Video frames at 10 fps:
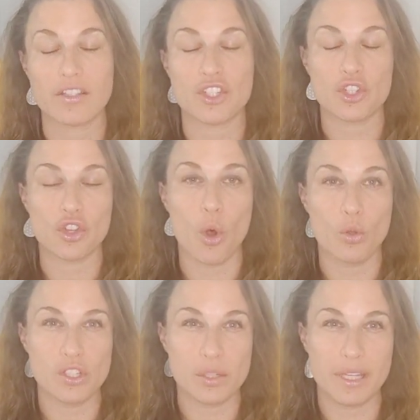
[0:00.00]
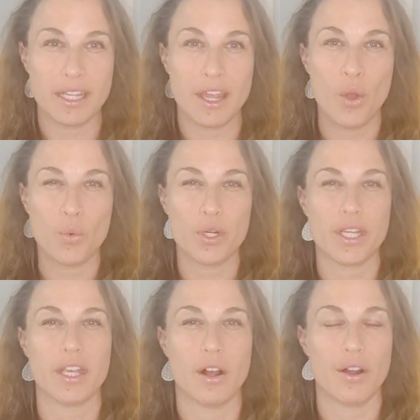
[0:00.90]
This could also be
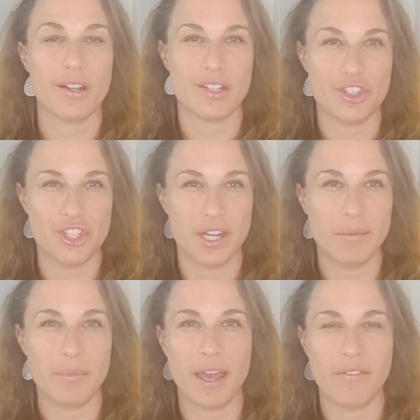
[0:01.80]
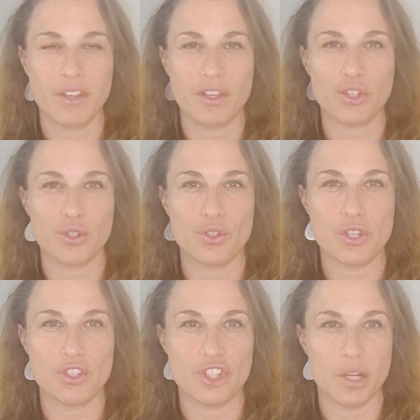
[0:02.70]
working hard in the gym, having a good
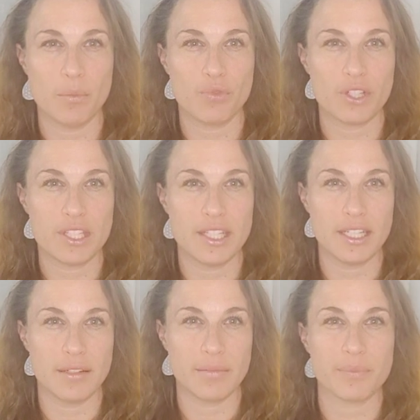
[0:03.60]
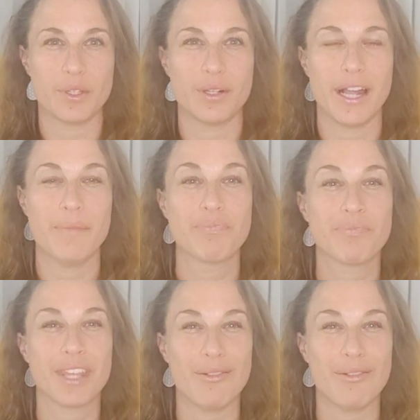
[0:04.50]
gym routine okay?